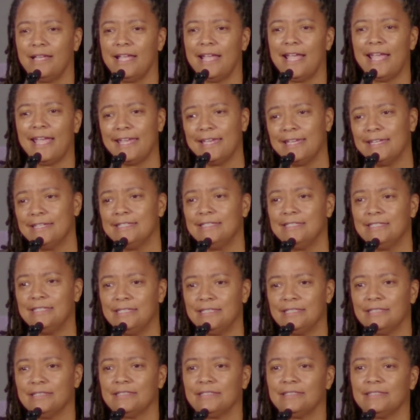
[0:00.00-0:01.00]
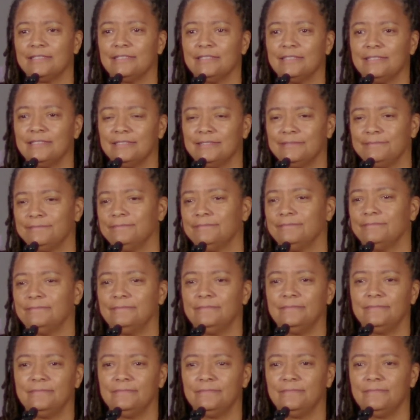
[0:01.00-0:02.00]
and
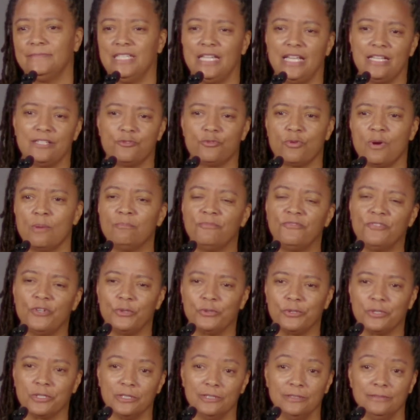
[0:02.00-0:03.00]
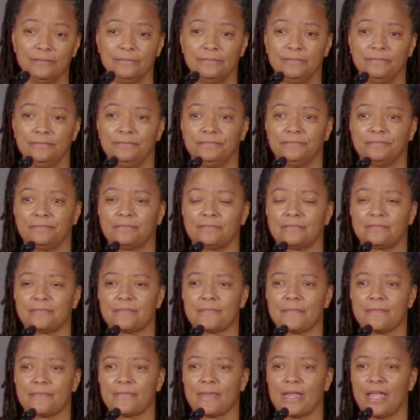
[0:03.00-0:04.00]
that Trump voter,
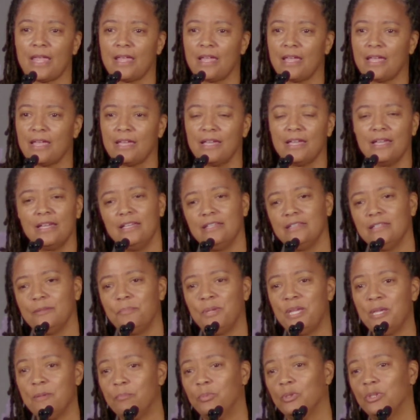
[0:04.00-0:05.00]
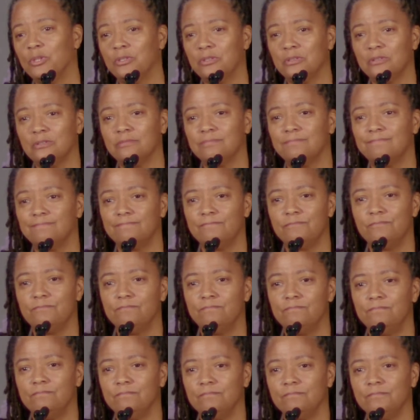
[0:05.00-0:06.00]
and the people
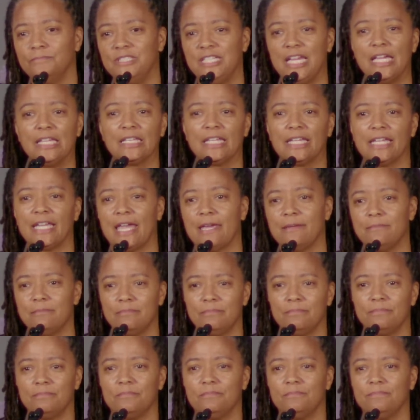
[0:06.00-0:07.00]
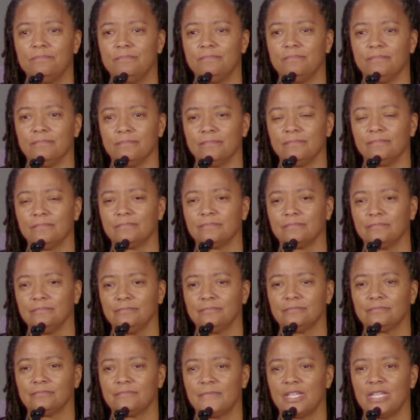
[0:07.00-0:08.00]
yelling at
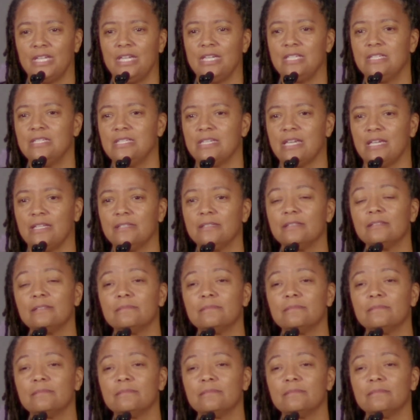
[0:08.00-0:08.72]
kids at